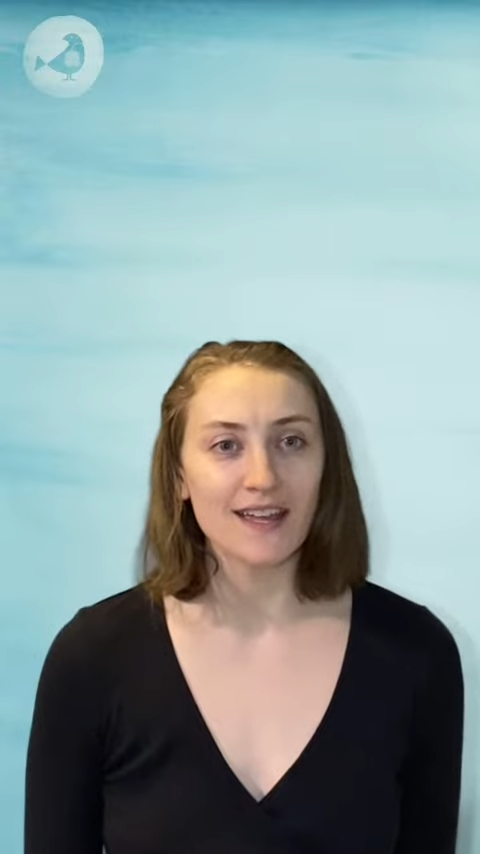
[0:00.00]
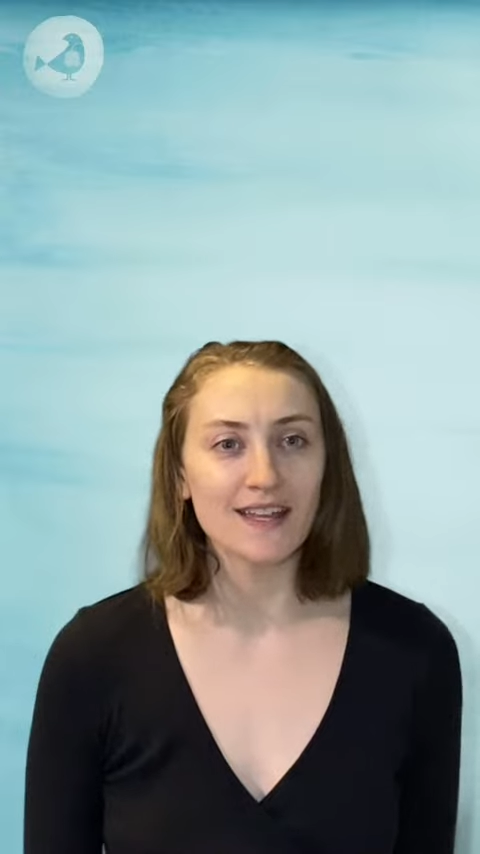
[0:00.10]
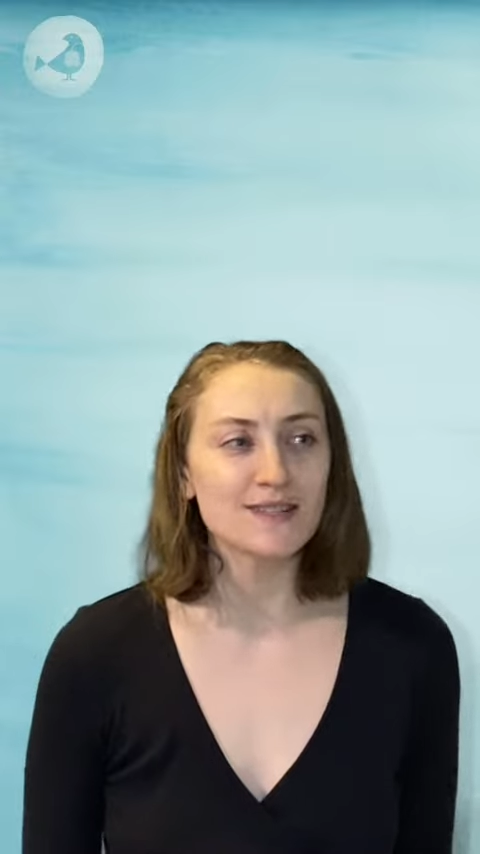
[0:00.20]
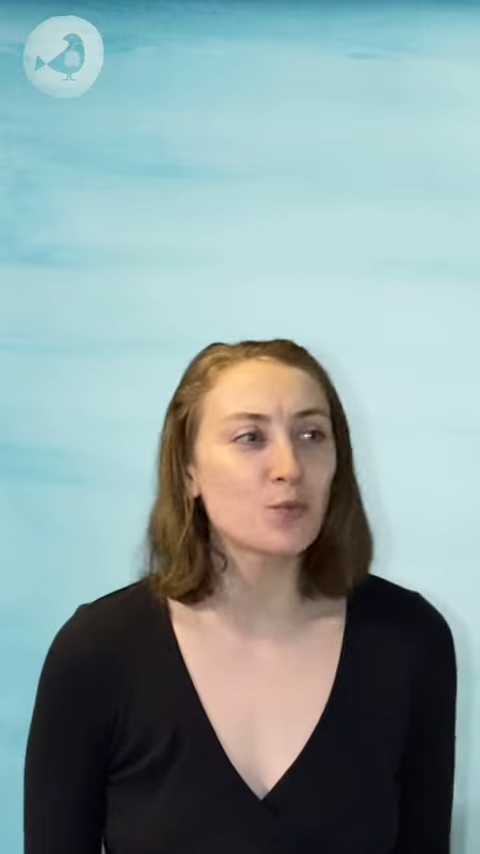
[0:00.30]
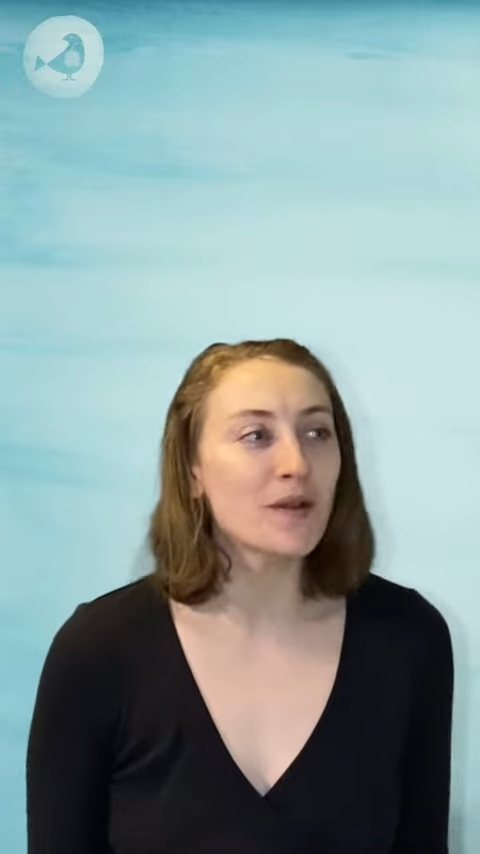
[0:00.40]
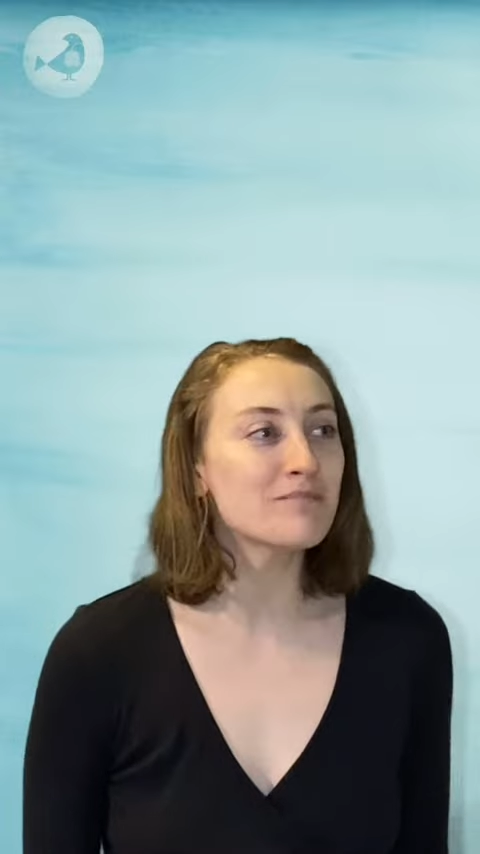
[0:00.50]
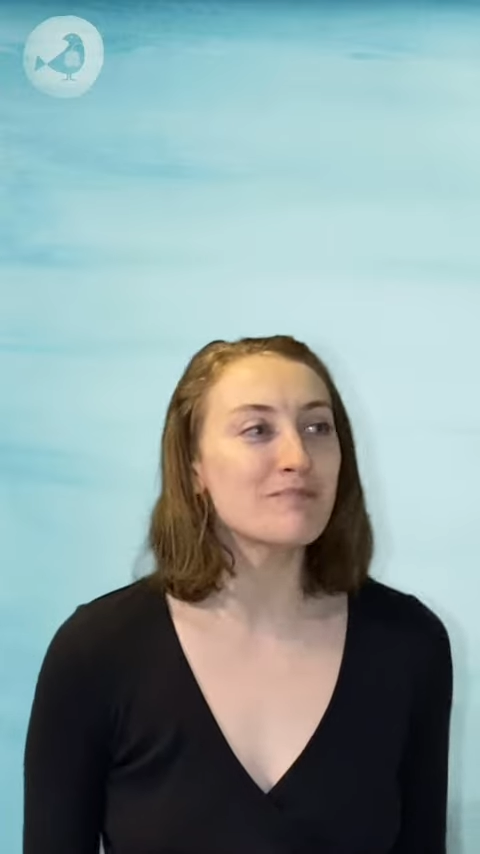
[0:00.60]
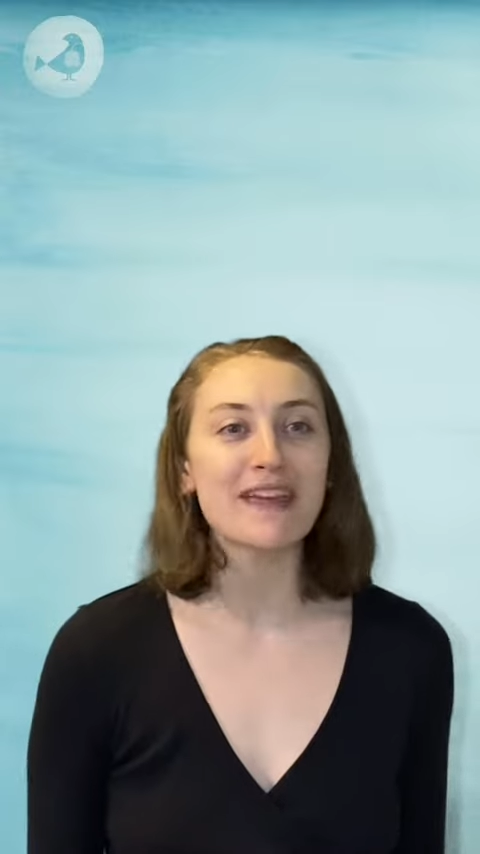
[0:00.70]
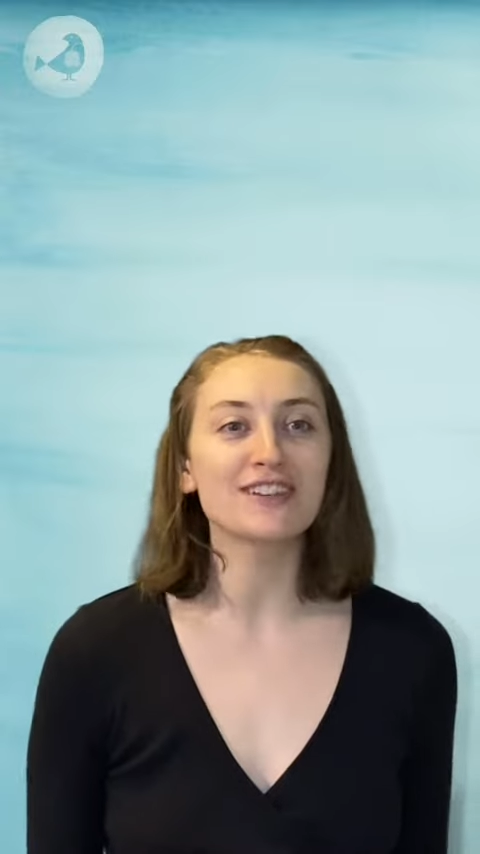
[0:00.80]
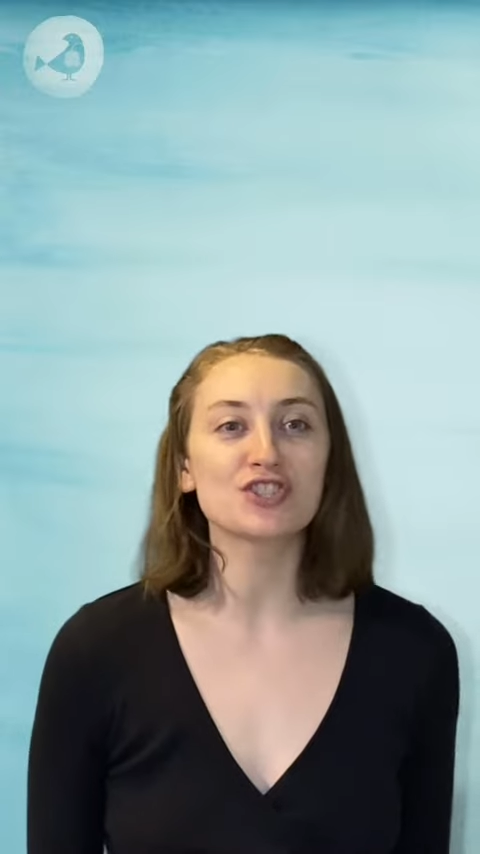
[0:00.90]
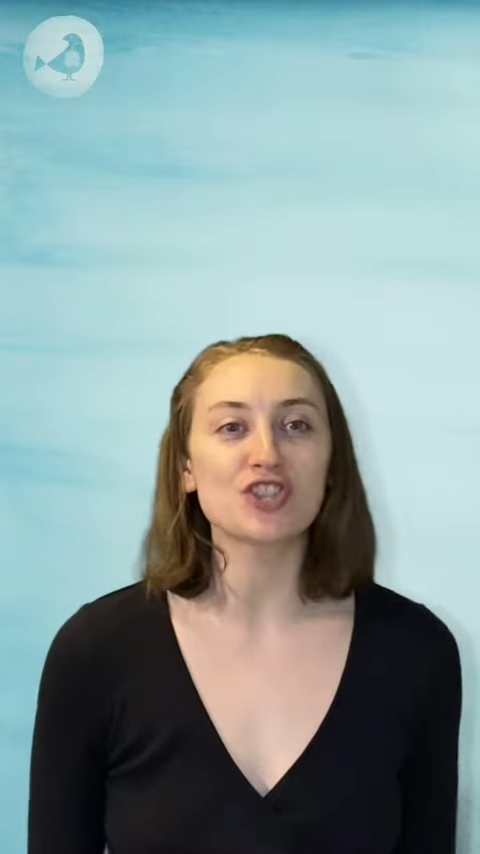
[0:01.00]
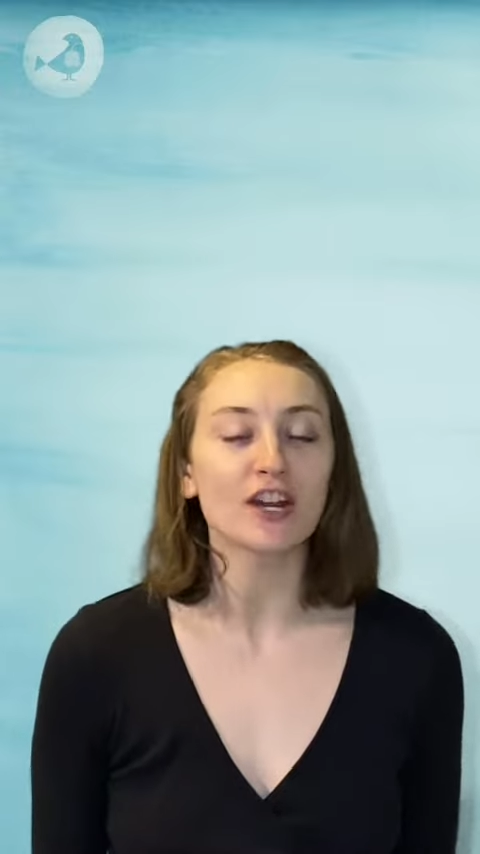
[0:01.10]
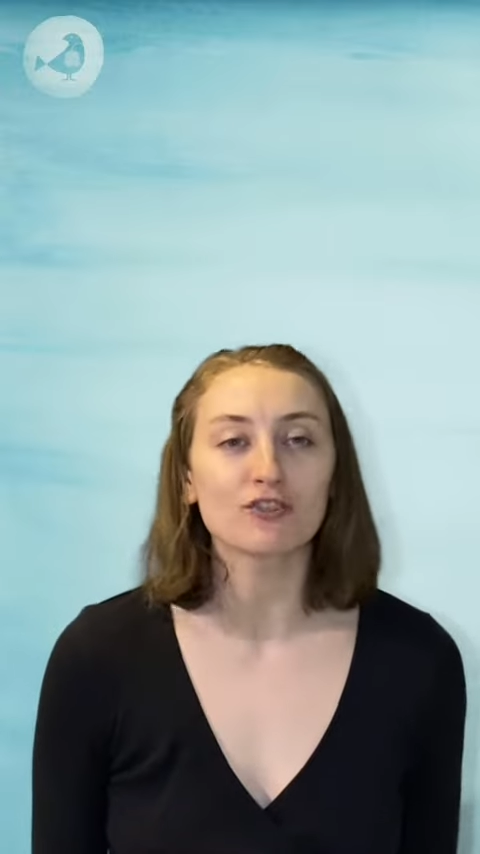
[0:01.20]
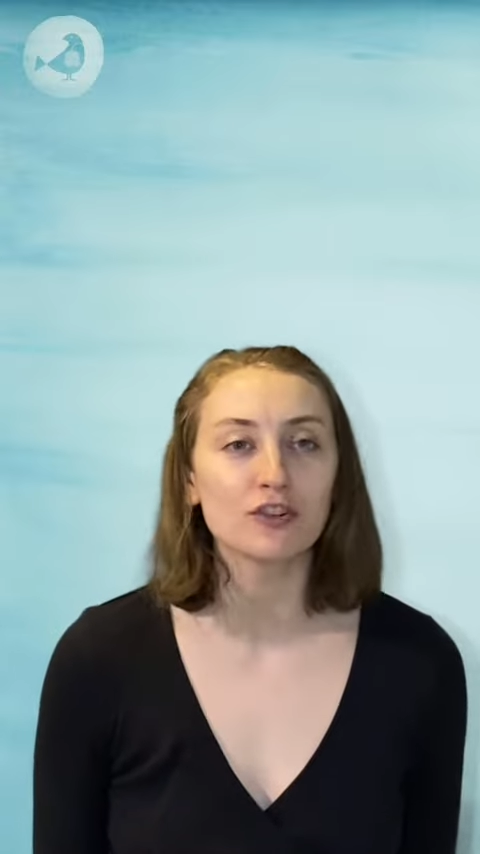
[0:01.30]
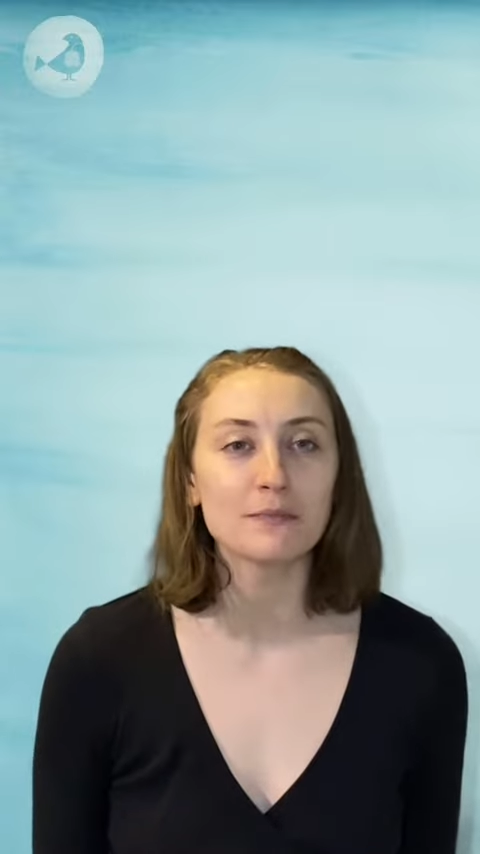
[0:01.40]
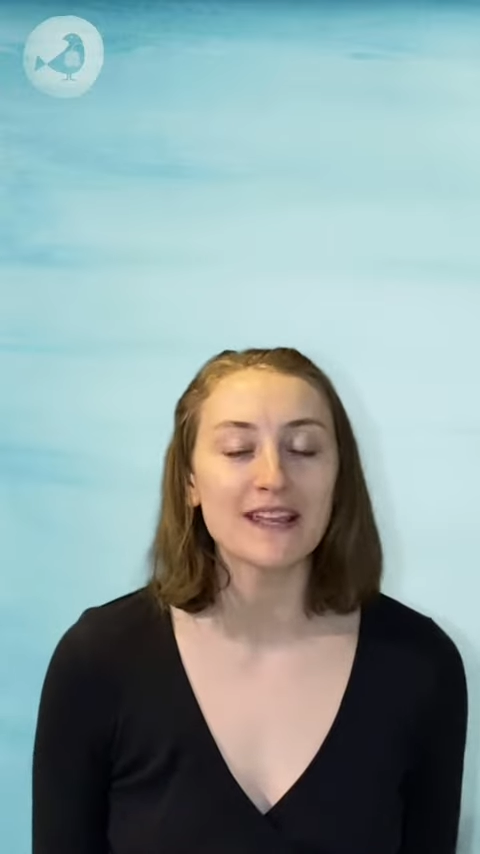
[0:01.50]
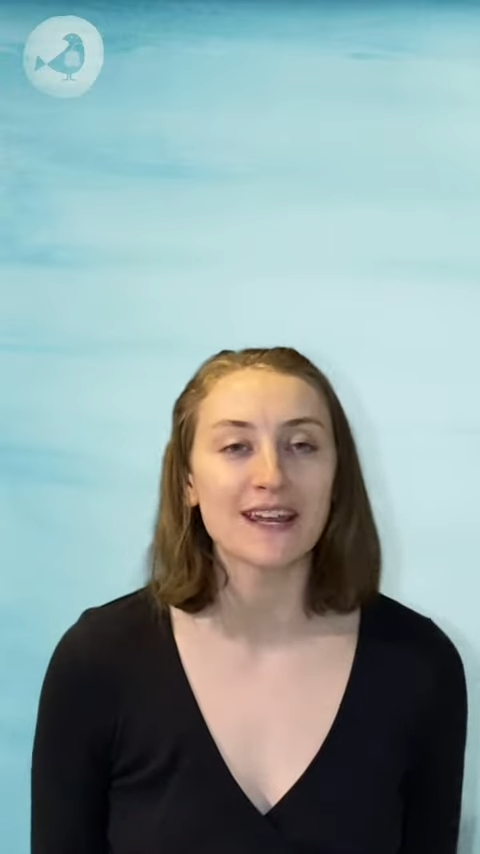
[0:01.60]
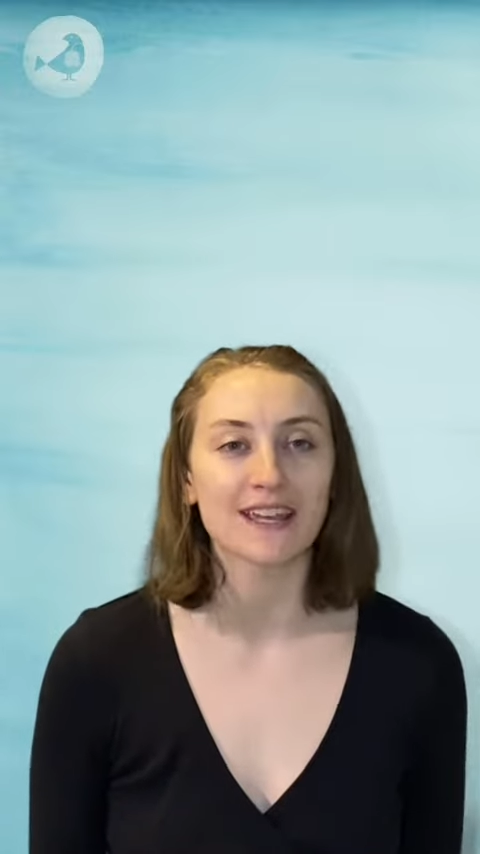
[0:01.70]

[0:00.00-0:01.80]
It's one big general meeting.